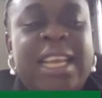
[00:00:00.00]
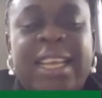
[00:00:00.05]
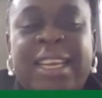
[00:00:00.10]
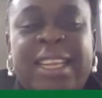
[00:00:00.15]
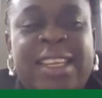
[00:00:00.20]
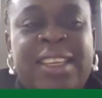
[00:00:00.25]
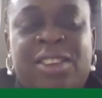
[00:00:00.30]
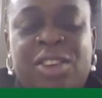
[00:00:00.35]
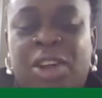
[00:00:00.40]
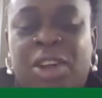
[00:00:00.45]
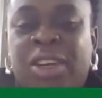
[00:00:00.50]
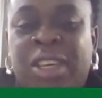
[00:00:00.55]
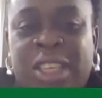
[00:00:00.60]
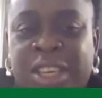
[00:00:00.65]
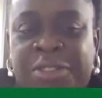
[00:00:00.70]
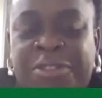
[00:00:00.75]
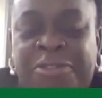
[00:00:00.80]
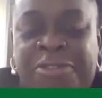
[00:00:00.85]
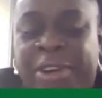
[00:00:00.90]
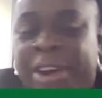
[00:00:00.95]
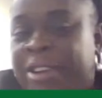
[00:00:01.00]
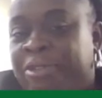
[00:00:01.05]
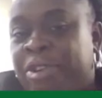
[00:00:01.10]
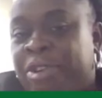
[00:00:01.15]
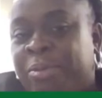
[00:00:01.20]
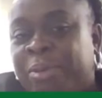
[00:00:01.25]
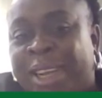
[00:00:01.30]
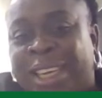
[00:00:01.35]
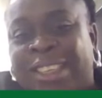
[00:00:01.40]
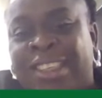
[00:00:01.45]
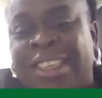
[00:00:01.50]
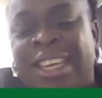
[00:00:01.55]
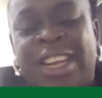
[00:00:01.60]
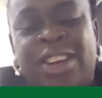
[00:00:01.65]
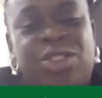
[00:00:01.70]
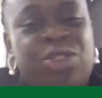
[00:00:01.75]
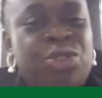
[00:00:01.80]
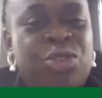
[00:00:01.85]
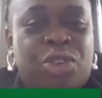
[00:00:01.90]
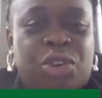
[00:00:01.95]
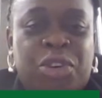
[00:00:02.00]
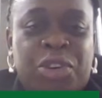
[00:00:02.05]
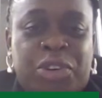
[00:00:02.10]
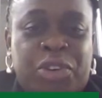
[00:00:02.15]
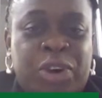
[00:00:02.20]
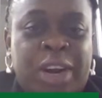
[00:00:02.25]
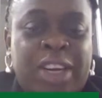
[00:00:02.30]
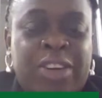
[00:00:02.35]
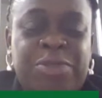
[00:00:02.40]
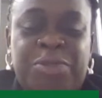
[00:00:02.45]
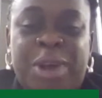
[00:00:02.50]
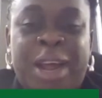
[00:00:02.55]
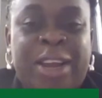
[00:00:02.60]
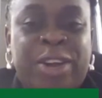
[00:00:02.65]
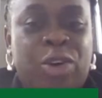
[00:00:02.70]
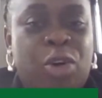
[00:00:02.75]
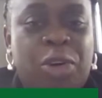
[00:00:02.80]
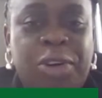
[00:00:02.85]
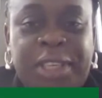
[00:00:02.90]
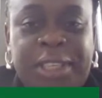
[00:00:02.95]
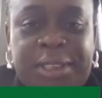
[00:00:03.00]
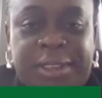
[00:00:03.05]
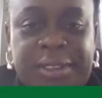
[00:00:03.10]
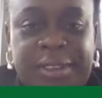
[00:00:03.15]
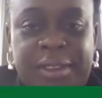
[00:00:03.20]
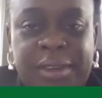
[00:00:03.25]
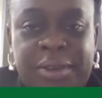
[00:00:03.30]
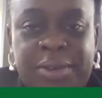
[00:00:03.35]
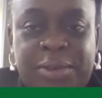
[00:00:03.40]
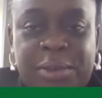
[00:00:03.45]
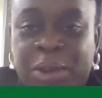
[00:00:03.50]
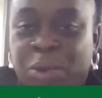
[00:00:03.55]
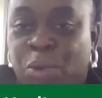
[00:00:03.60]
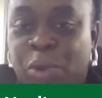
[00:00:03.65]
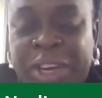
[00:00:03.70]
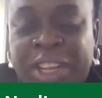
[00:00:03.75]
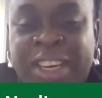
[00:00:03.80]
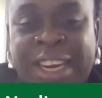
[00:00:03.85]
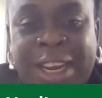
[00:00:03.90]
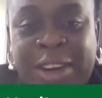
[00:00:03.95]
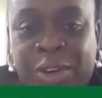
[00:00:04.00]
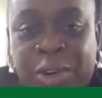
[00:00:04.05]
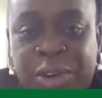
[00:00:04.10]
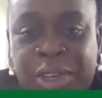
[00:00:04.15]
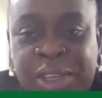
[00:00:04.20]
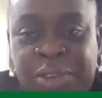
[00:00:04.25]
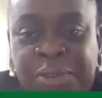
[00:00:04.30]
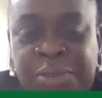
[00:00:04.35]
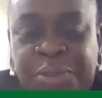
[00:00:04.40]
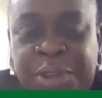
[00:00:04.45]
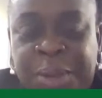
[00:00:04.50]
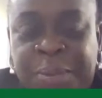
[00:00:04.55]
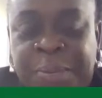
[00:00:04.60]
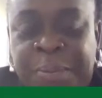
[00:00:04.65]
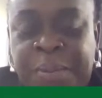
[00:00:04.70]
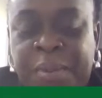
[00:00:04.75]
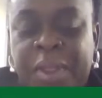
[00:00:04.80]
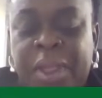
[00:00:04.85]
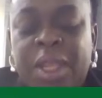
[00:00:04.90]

It is not different from getting a new contract for an audit within an audit firm.